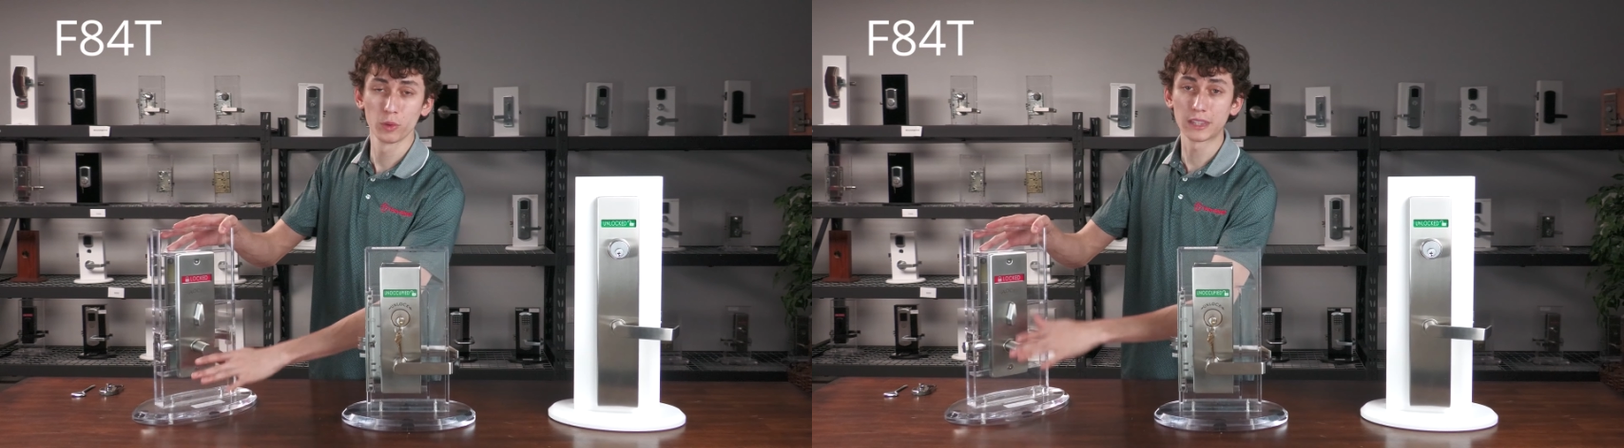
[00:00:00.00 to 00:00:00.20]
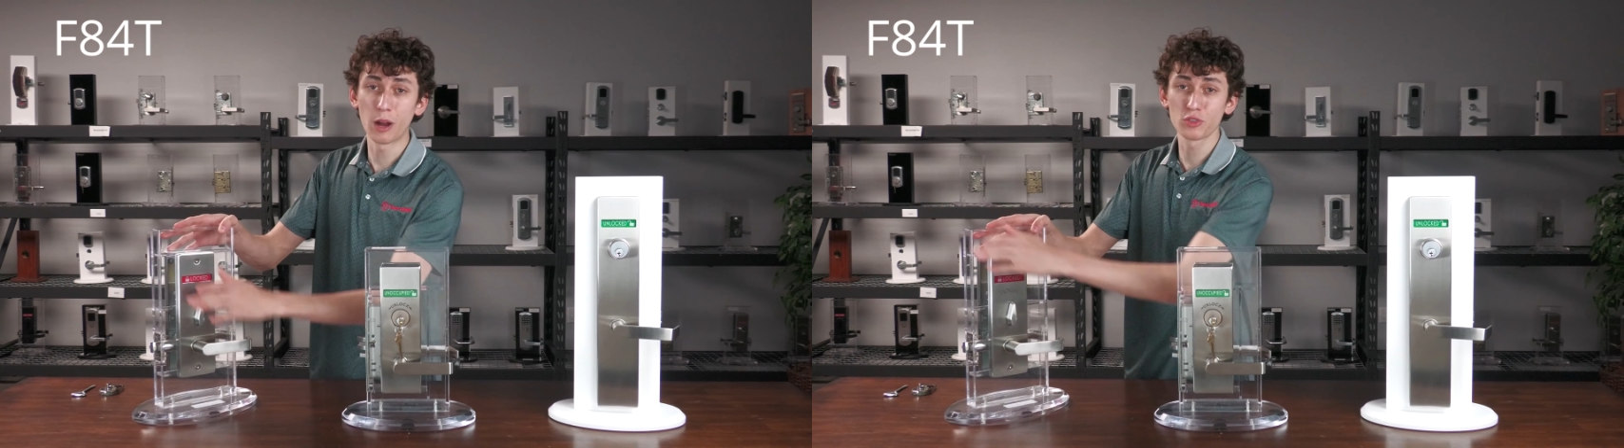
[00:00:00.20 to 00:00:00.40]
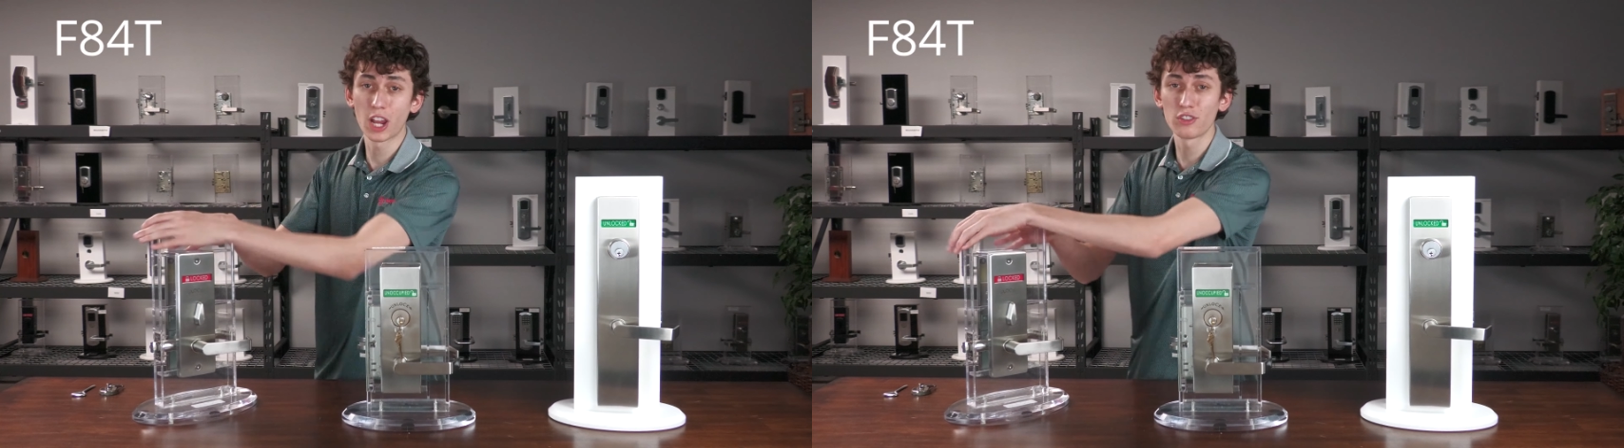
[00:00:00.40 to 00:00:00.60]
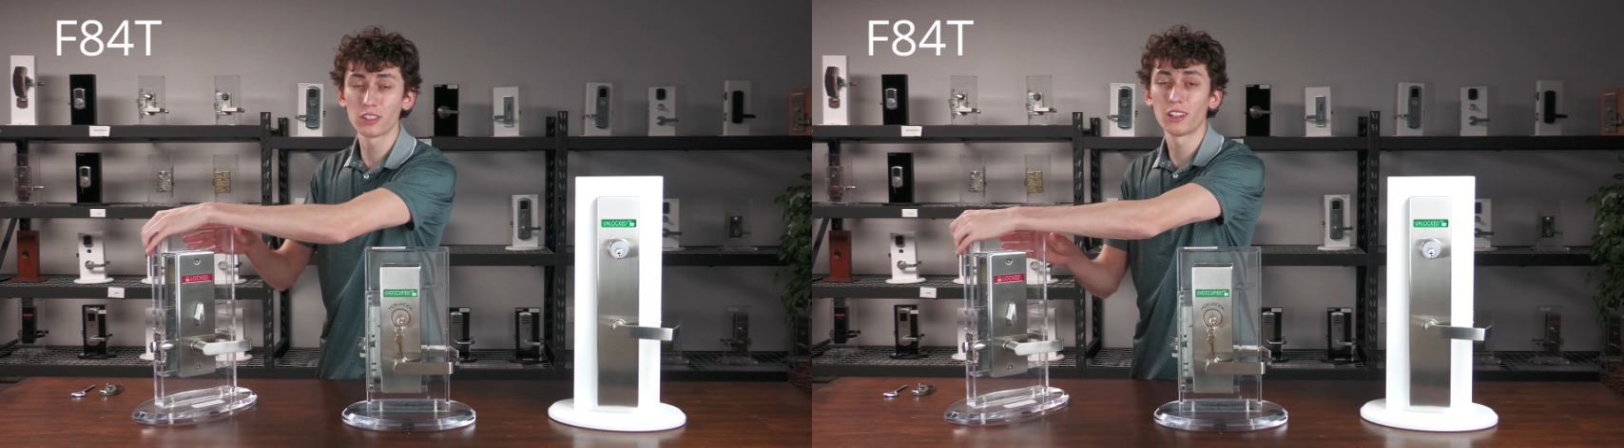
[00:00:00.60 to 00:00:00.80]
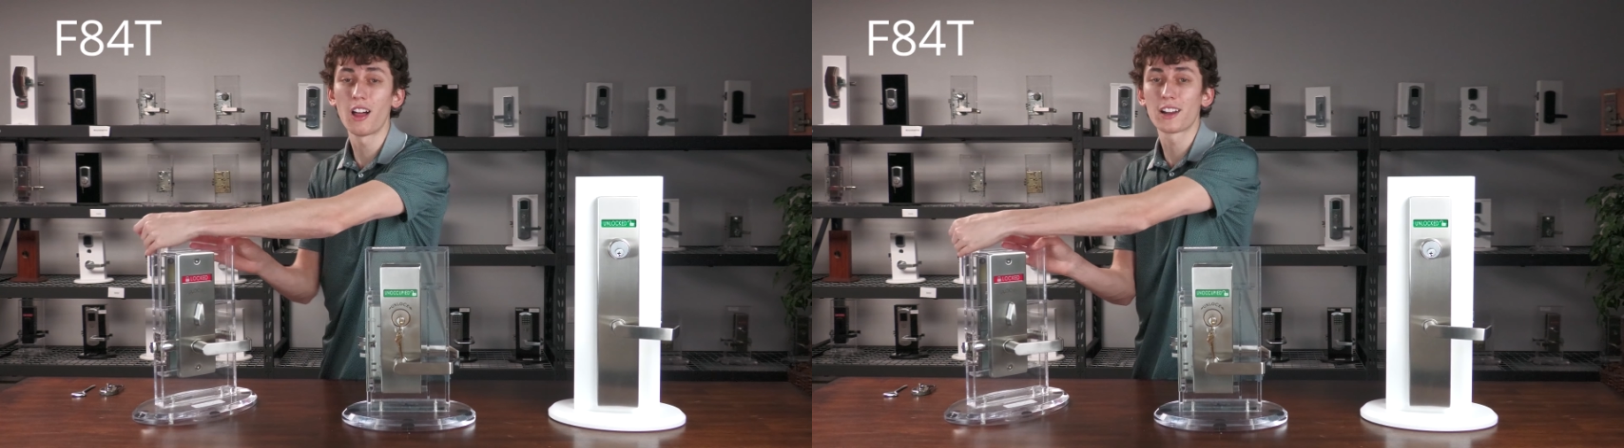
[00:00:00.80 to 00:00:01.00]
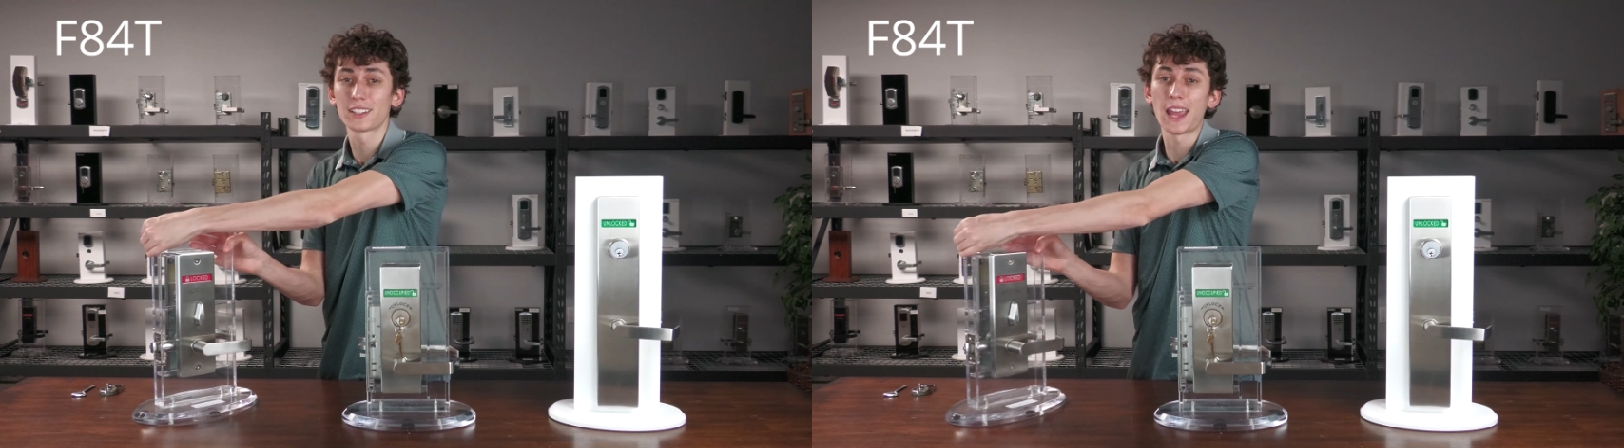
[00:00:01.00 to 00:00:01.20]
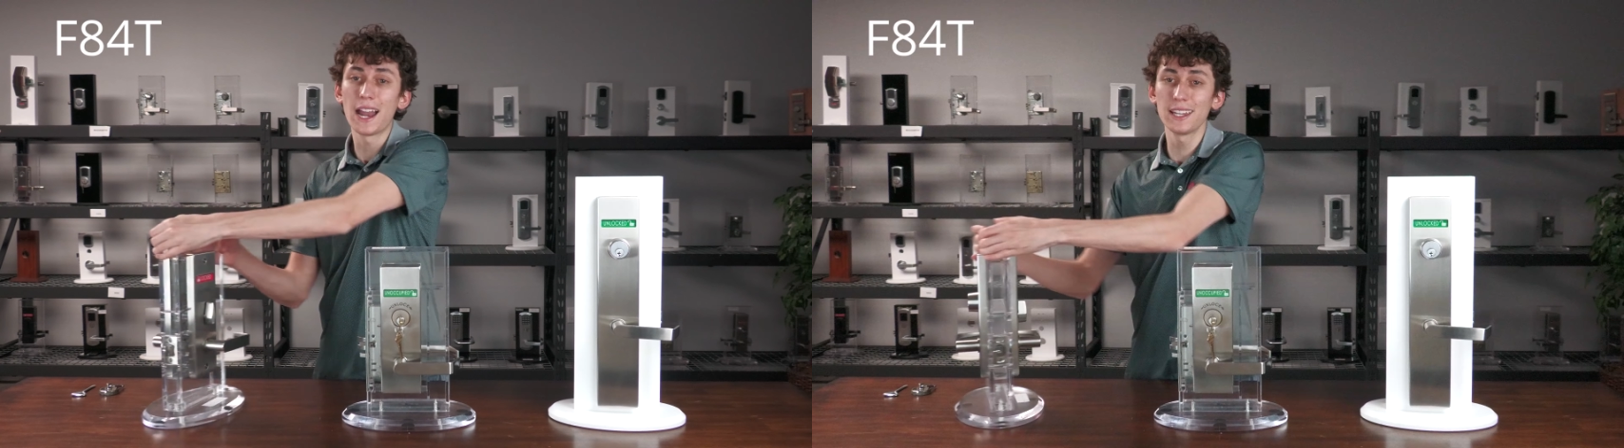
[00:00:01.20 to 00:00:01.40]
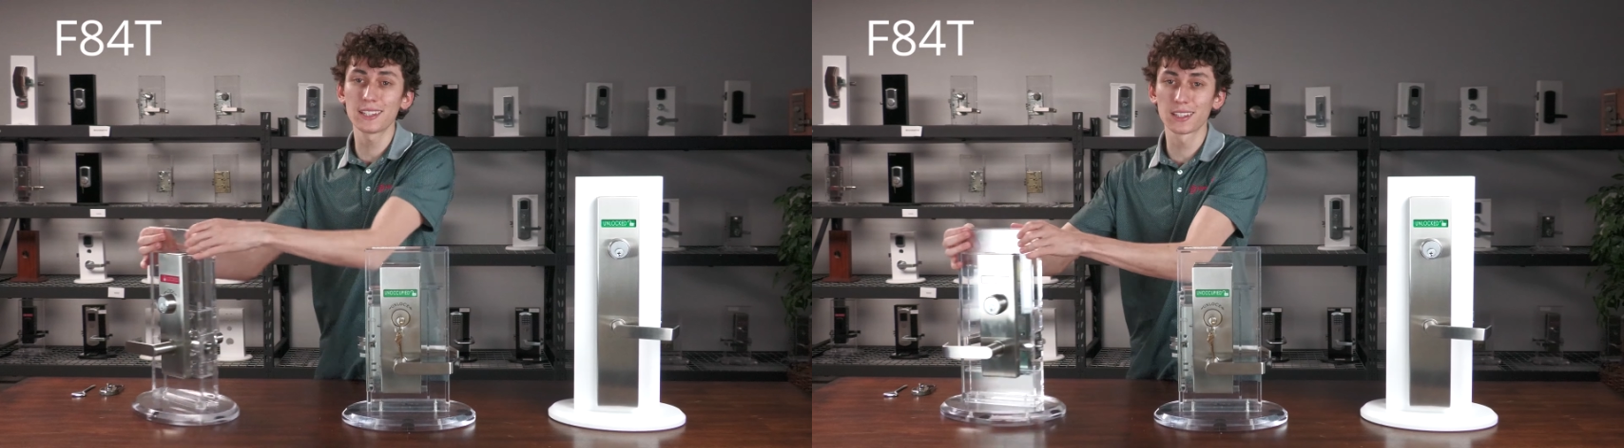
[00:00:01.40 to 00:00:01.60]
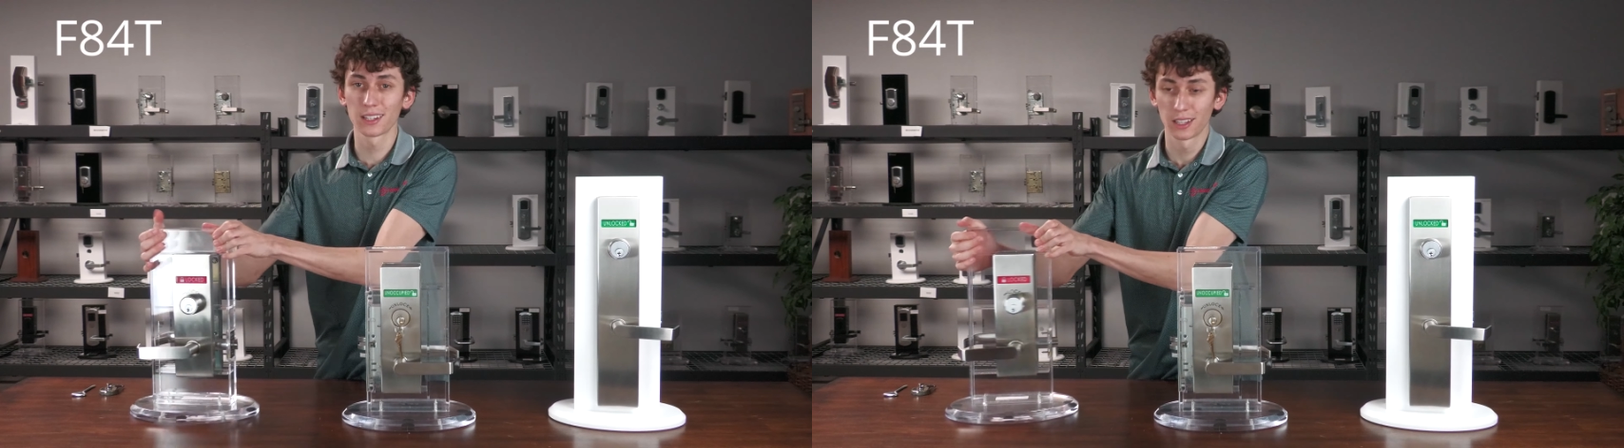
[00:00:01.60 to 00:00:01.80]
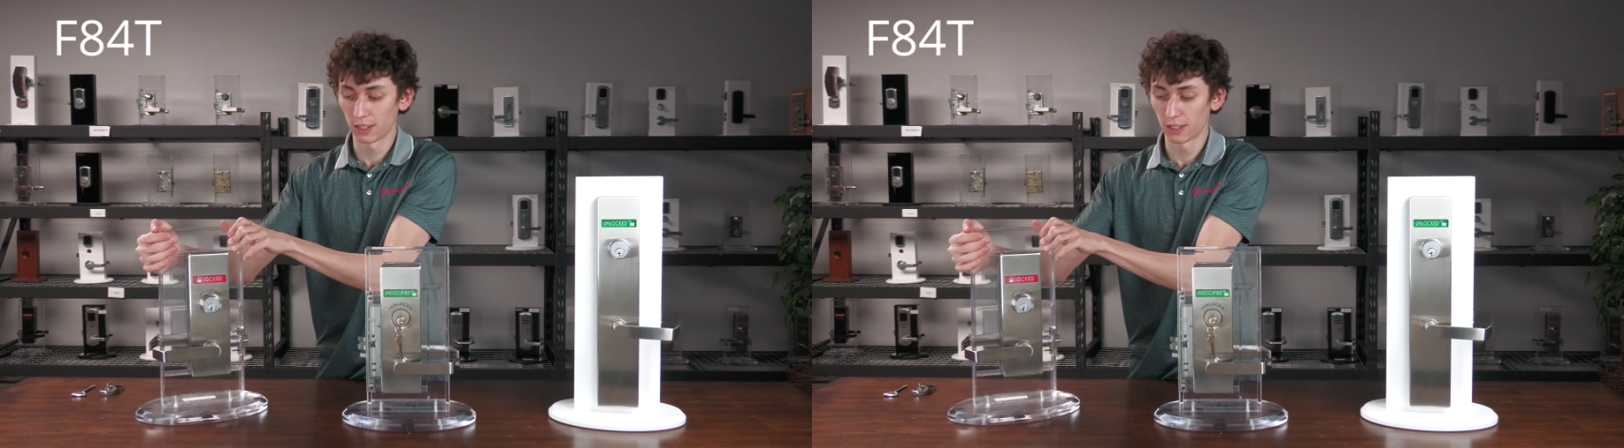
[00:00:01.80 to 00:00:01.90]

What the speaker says: without changing the lock status,